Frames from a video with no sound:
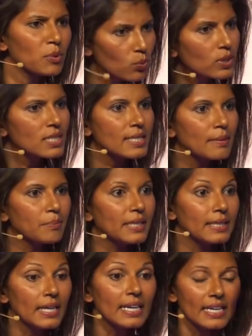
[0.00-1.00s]
but what does that
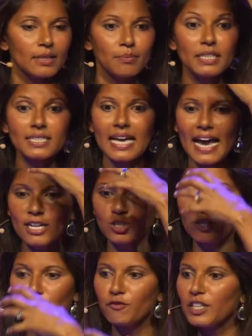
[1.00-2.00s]
mean? It means to
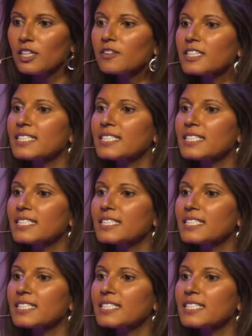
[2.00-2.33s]
actually feel the